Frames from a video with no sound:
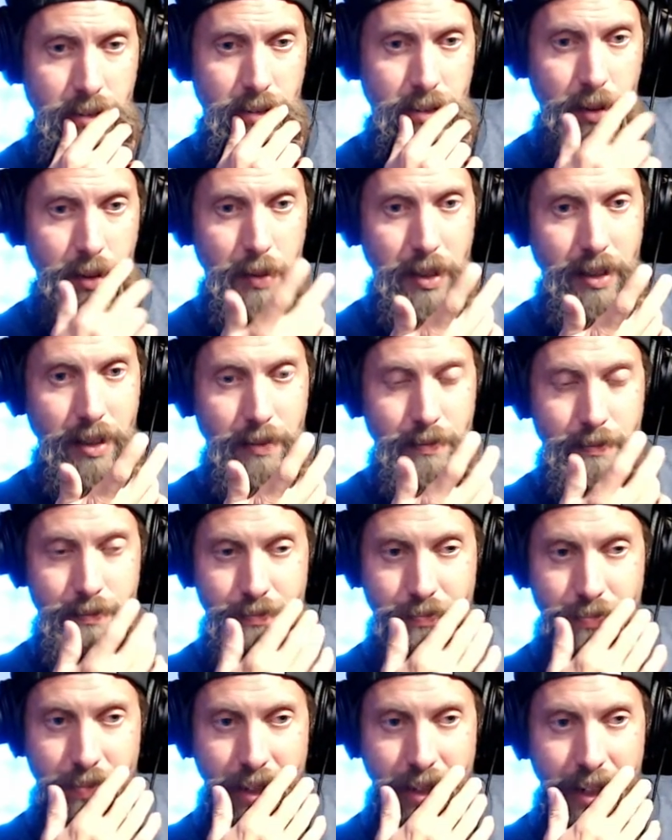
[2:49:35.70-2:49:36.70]
so, I
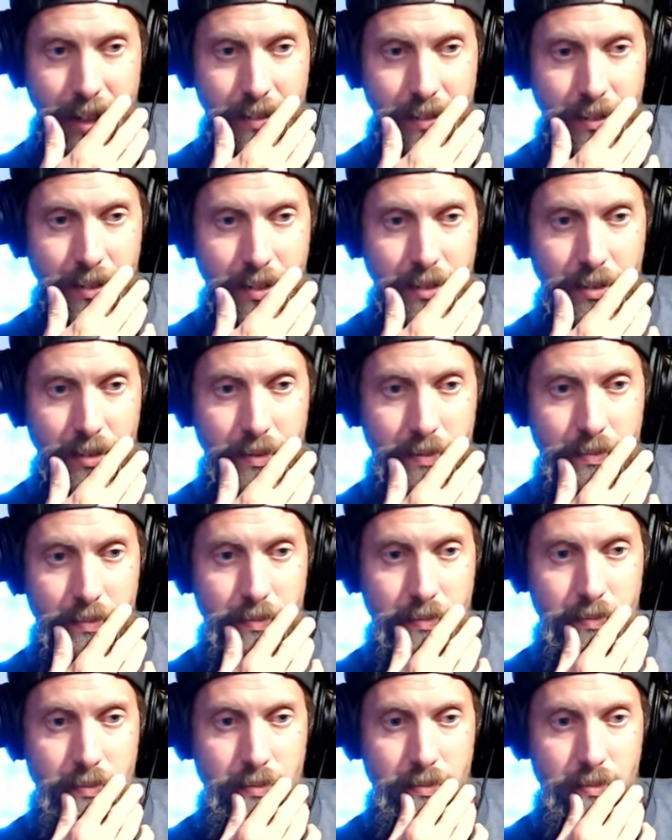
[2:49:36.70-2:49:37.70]
mean, I don't
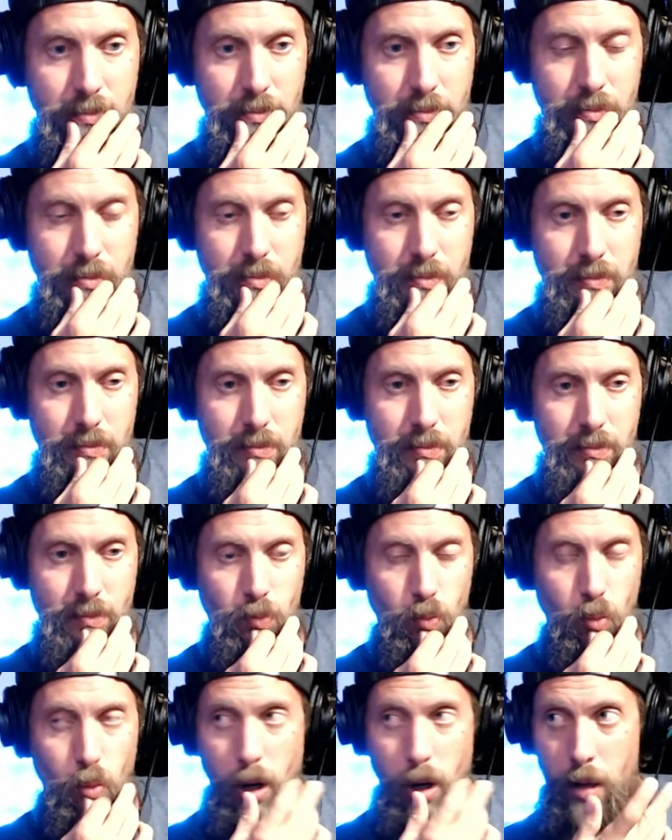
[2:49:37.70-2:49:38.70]
know.
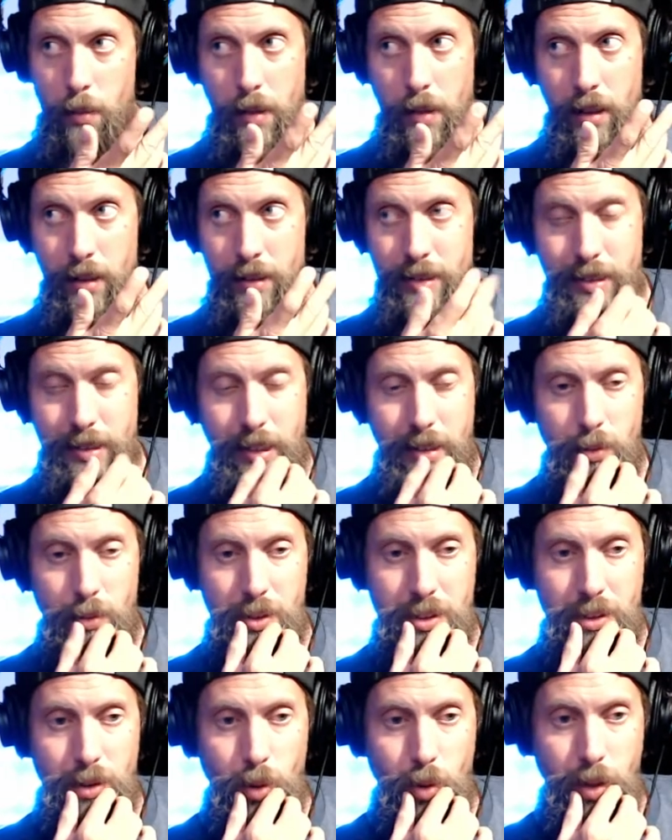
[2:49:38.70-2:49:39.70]
Walmart
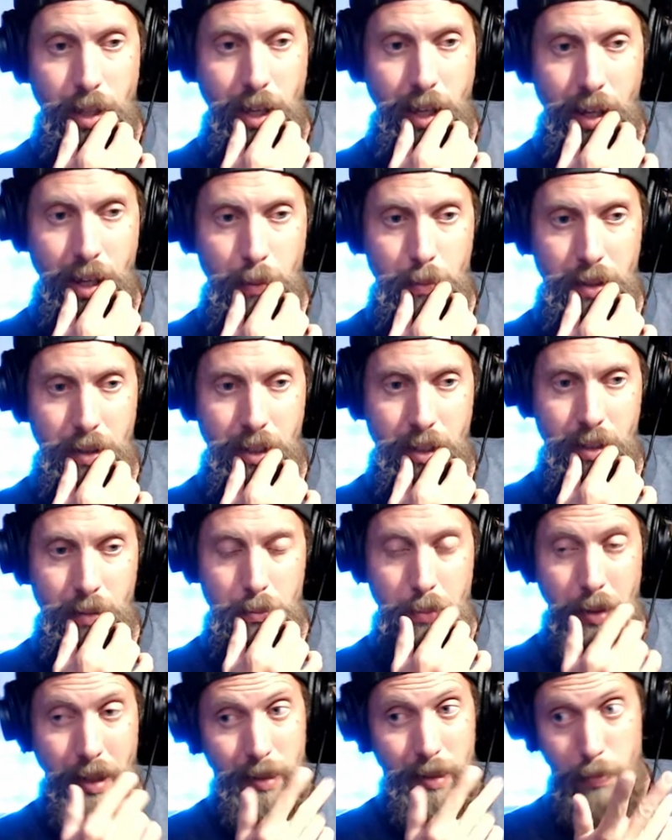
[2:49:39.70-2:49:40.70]
said there was no
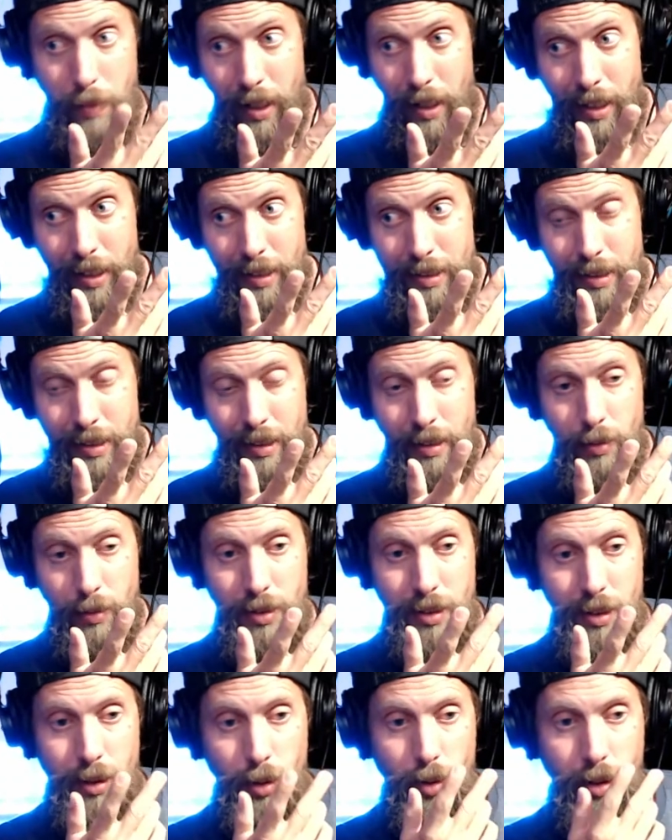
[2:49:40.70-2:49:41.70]
camping. Best Buy
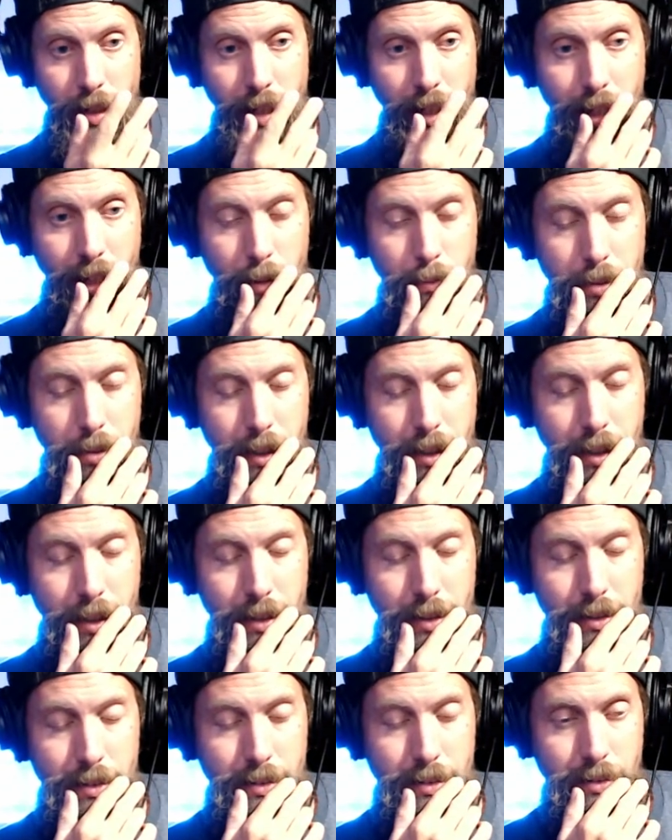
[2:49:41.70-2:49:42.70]
said there was no
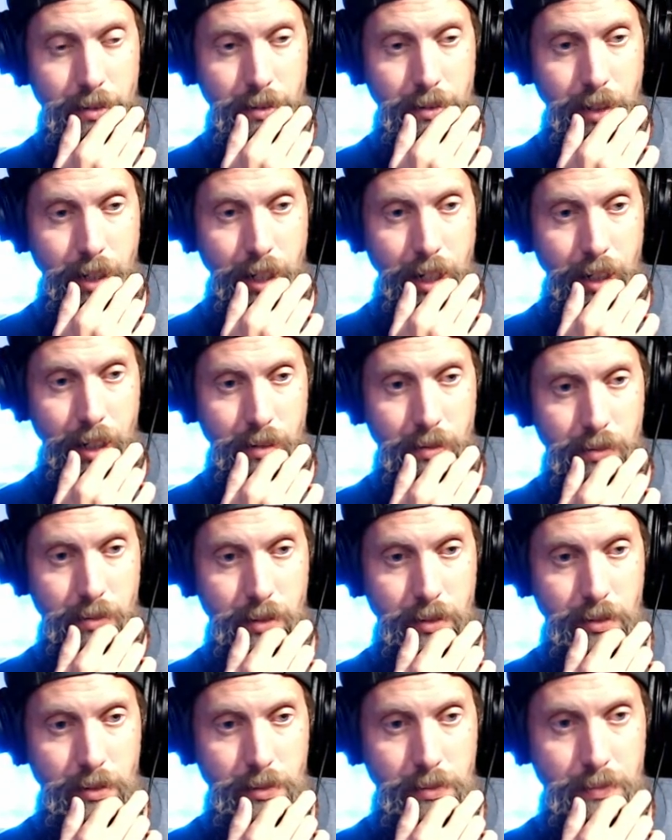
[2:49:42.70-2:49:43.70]
camping. So, I
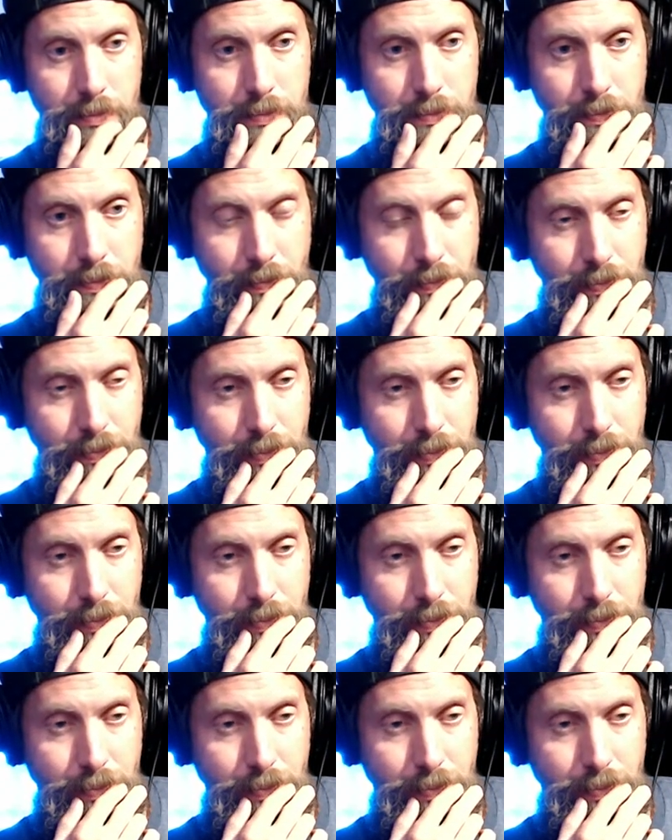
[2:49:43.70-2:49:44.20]
don't know.